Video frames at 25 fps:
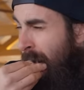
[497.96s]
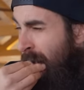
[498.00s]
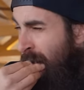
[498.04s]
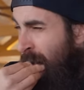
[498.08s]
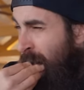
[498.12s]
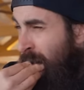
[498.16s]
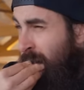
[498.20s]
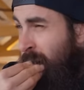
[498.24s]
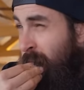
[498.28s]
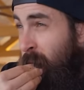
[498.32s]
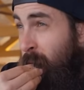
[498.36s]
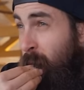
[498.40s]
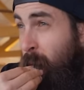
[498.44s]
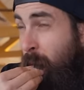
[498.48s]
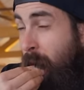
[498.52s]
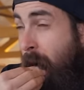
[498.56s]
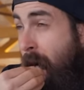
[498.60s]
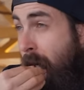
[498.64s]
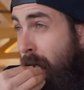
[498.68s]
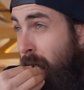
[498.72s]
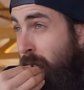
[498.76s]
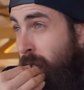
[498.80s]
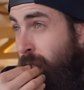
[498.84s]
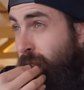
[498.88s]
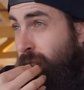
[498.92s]
That that sounds
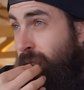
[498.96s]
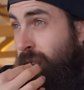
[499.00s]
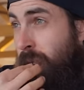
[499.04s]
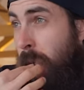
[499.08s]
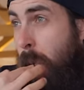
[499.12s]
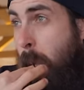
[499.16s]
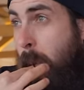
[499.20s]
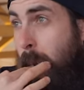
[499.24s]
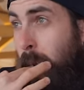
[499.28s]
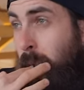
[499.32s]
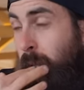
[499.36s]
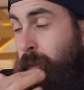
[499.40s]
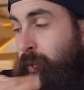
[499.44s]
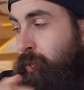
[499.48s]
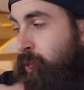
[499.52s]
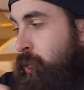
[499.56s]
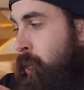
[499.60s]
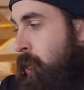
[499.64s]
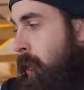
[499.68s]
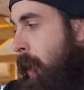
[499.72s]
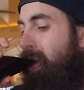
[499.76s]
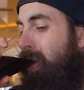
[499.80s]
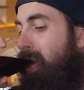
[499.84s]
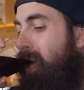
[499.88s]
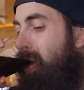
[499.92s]
like I'm
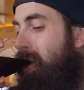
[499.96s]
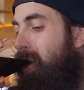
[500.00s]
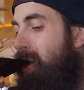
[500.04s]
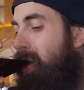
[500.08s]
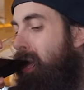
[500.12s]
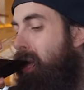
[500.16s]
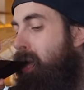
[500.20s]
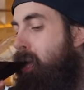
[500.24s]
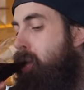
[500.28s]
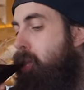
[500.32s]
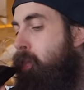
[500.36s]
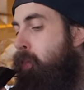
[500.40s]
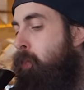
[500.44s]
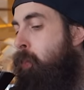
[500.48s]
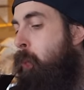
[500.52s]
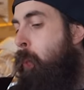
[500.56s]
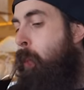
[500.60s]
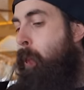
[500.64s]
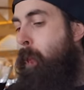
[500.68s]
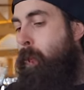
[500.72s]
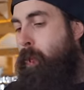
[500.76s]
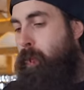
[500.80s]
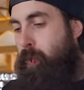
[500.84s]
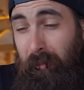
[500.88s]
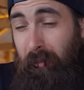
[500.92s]
exaggerating too, but I, I'm
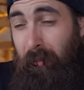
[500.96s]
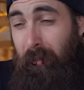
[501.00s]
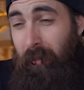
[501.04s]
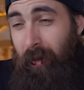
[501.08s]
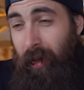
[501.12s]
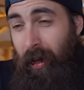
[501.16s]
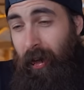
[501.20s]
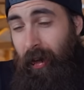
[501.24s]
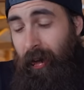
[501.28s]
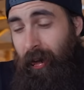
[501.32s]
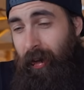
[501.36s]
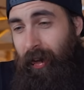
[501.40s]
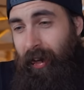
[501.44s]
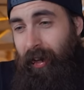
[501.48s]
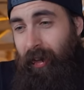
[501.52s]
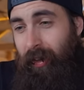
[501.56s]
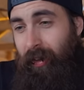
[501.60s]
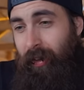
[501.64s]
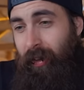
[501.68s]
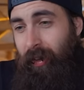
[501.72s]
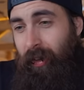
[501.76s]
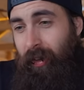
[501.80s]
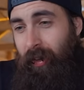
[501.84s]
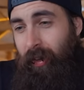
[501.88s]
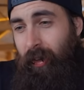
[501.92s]
really not. They were
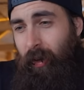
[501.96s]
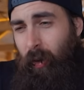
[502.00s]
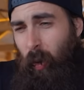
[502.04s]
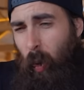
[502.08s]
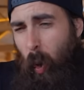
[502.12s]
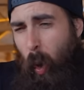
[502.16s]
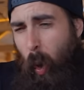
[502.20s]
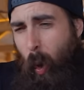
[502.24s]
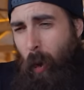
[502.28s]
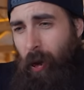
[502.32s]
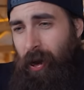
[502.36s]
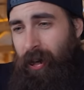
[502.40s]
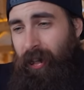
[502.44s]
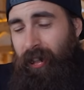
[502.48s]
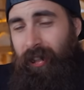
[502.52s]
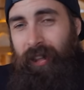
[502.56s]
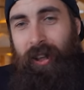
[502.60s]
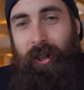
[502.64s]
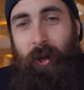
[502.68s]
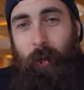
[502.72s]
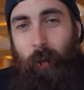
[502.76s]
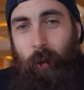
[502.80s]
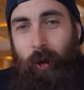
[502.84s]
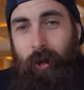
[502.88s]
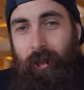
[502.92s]
painful to eat. It's like
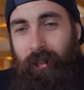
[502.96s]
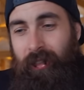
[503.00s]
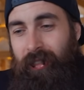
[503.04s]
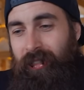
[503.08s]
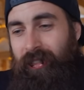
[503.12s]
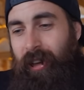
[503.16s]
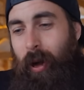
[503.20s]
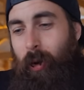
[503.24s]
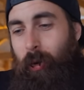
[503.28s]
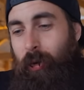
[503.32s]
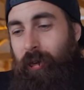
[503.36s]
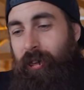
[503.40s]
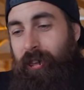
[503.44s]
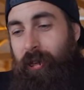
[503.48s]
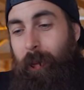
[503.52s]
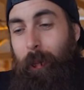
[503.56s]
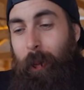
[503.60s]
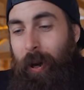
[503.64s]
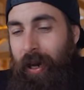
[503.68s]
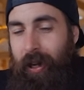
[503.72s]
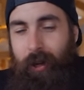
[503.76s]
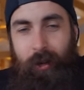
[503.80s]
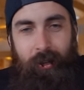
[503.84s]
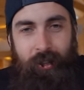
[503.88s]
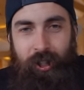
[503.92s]
the world's sourest
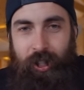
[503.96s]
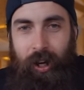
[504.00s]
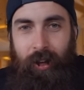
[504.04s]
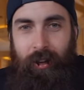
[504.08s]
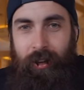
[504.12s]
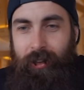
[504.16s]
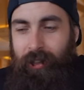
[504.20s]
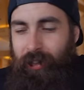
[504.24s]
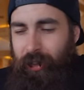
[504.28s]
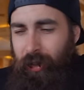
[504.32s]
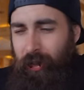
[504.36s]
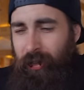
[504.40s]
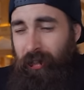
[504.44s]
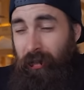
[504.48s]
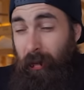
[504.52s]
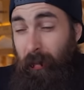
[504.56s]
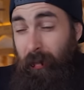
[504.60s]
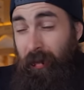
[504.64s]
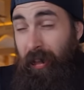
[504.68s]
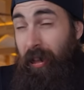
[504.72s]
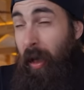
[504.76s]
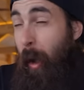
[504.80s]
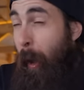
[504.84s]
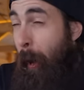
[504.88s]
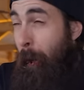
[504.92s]
pickle challenge or
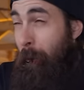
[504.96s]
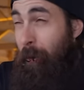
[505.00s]
something.